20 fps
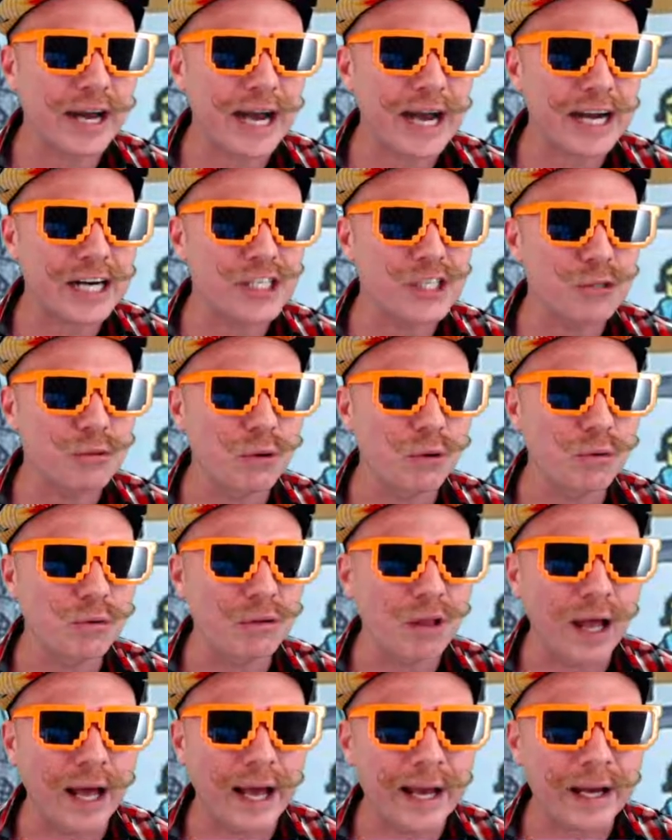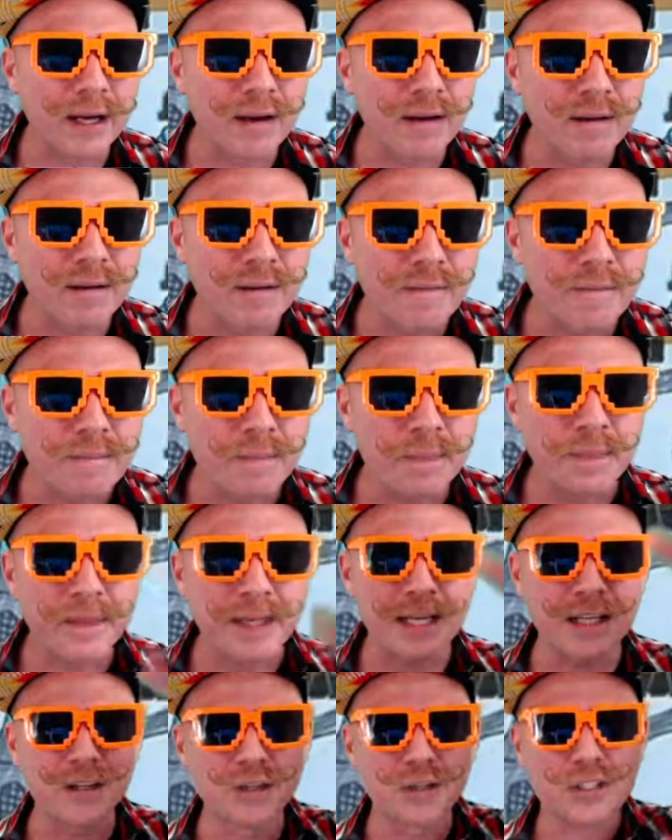actual, like,
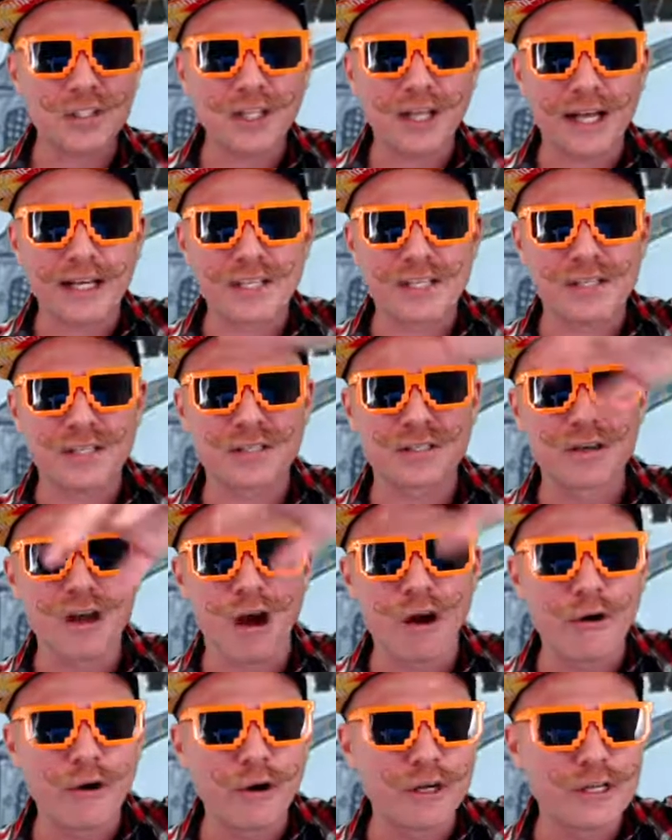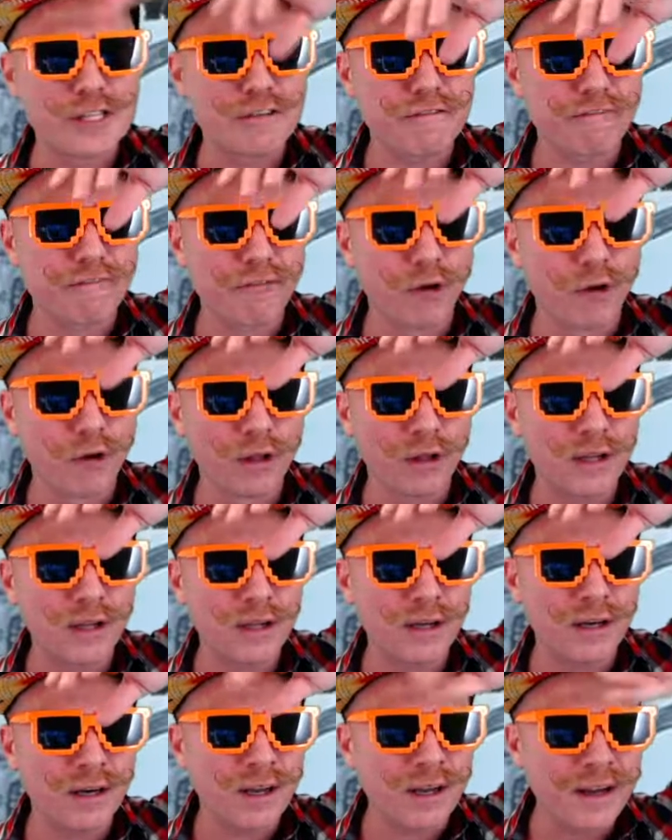it looks like snow has
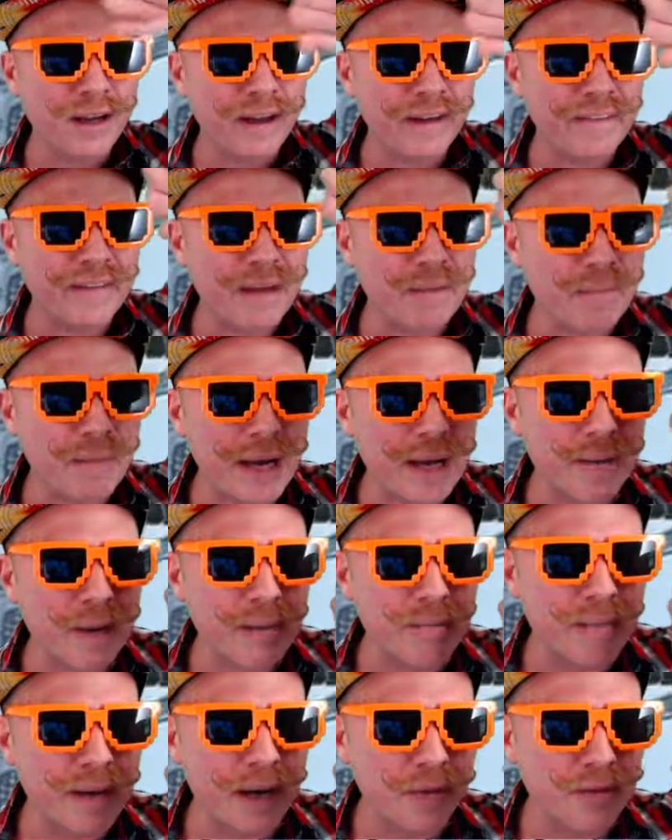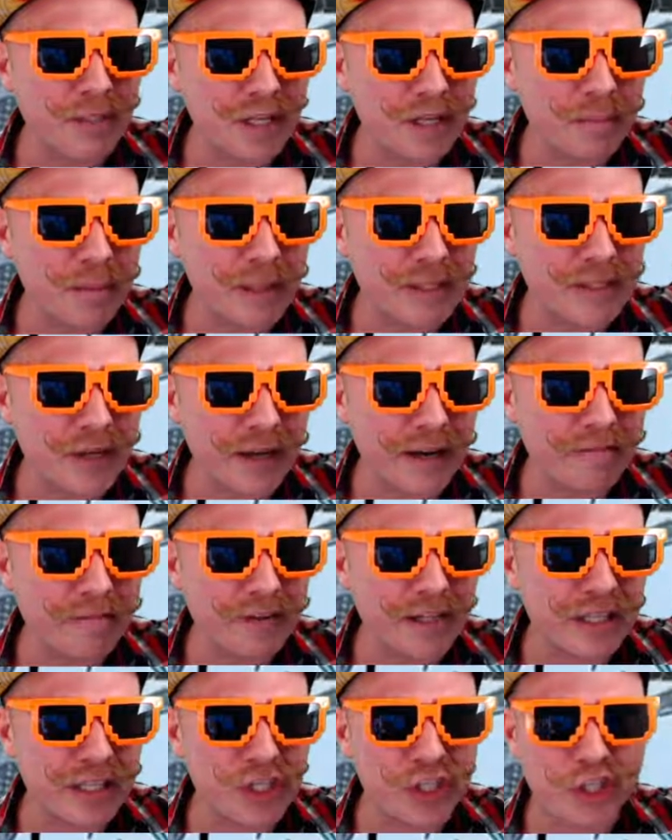fallen and then maybe melted a bit. So
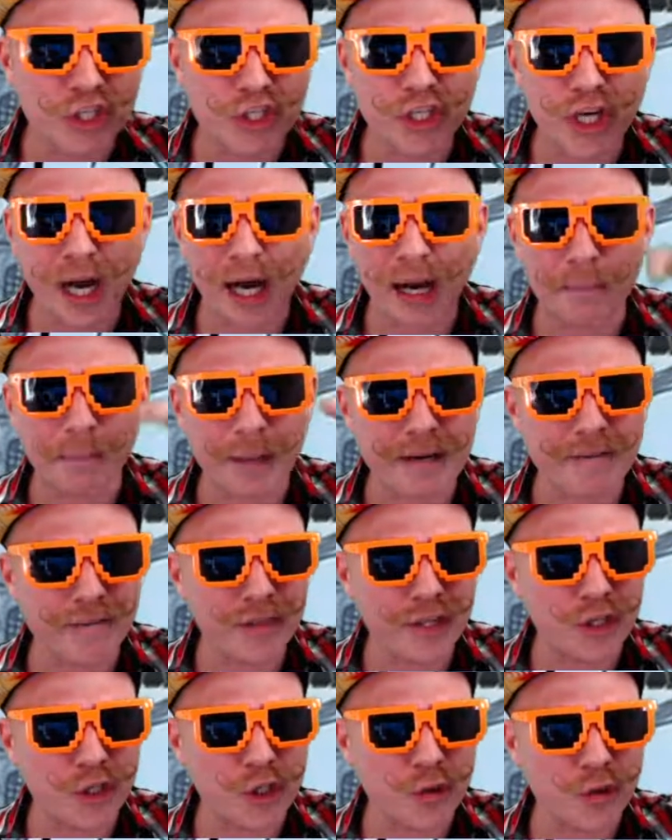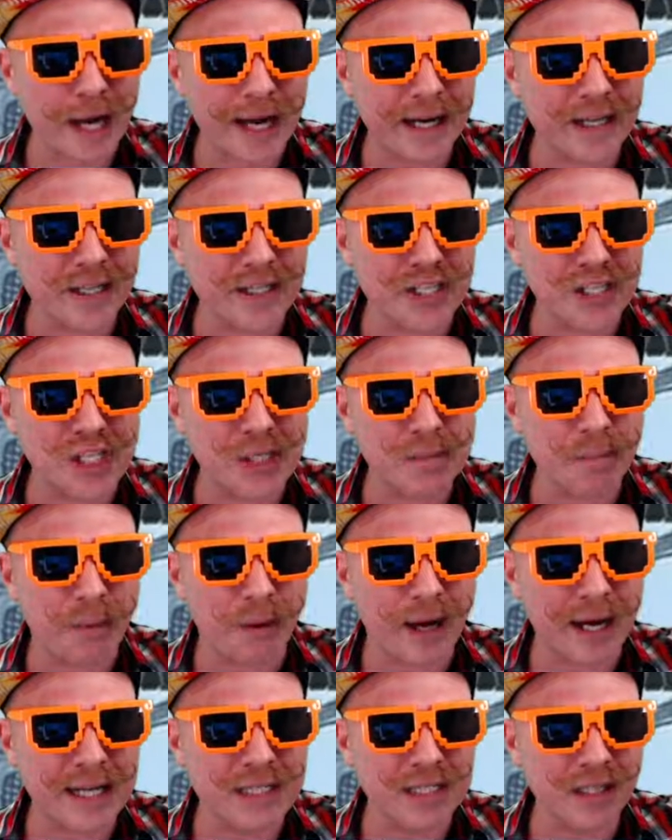everything's sharp. Even the dragon's
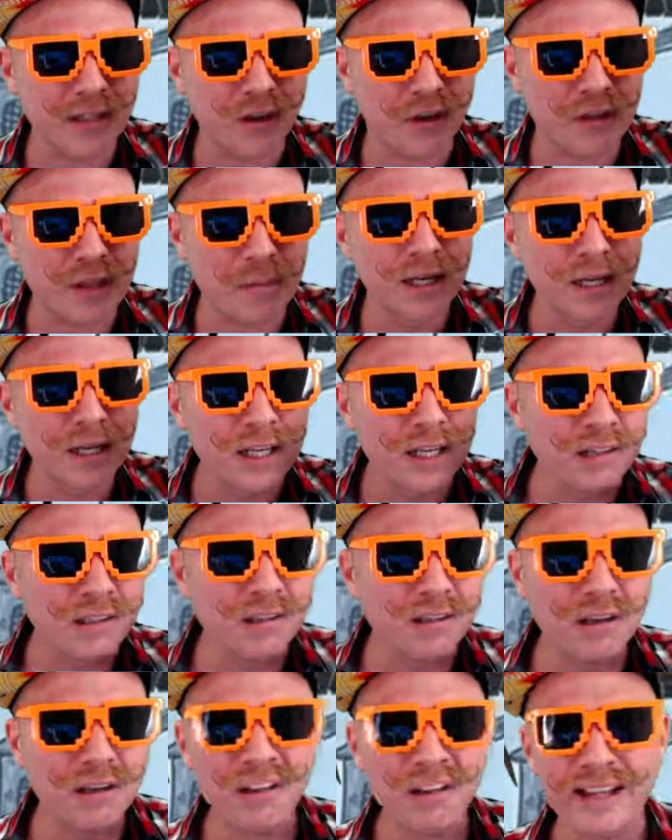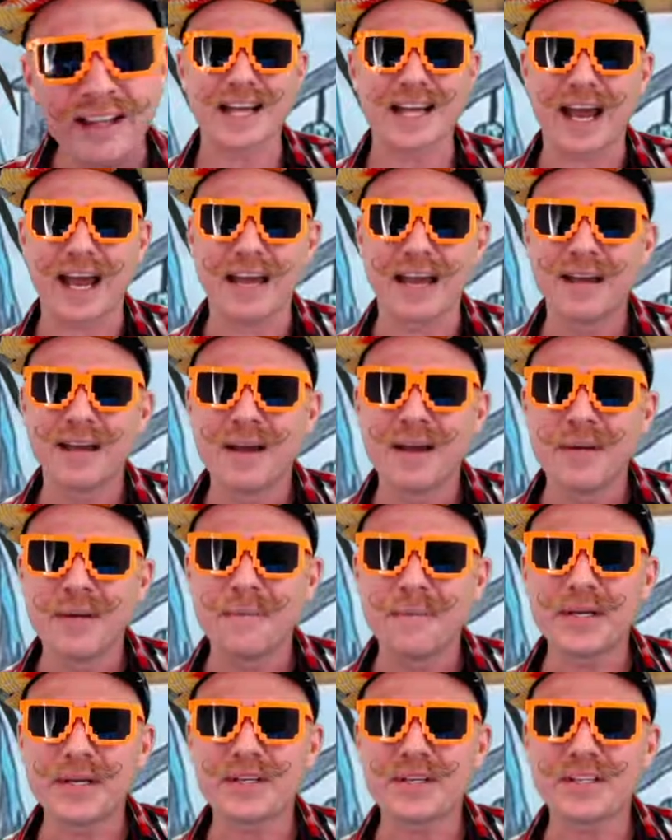spines along the look like today.
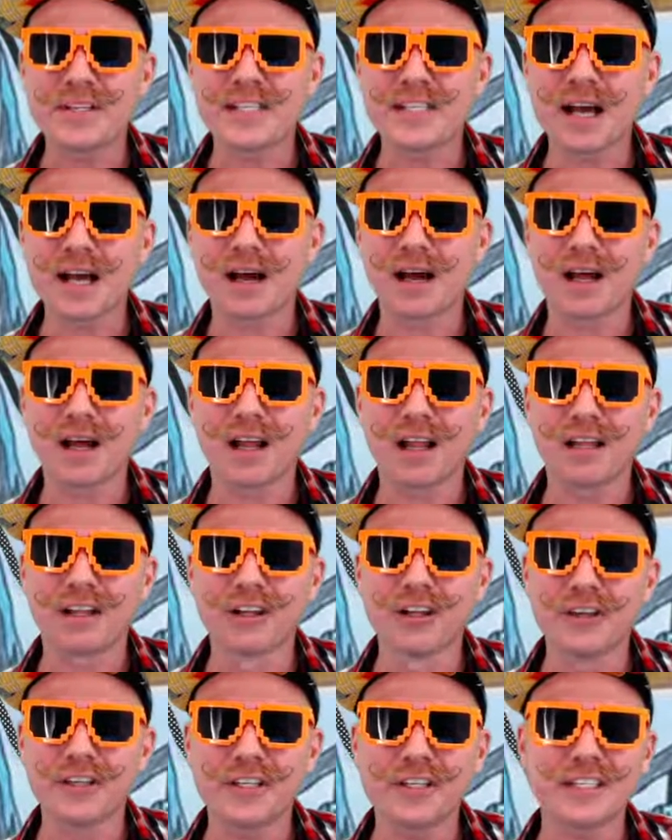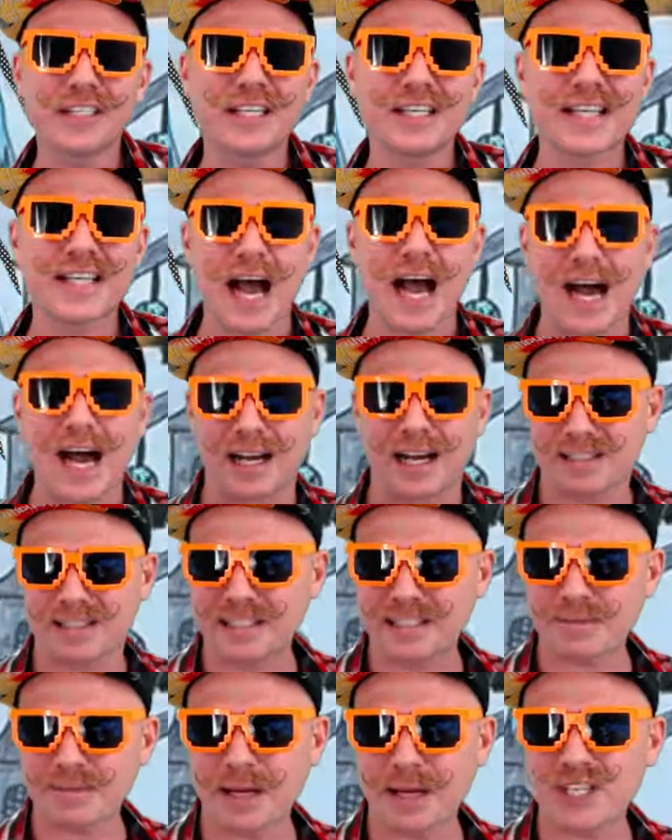Because Lucas has asked,
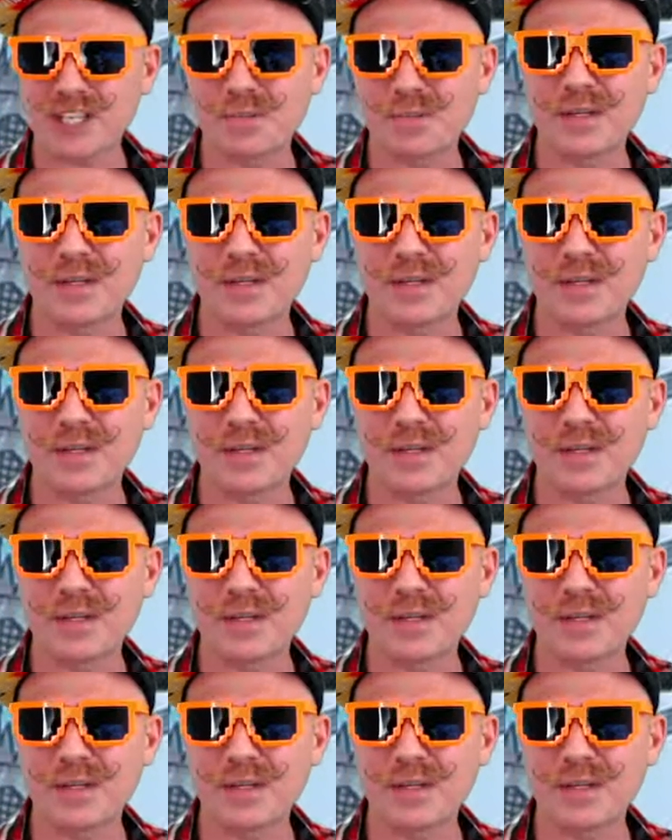he's made a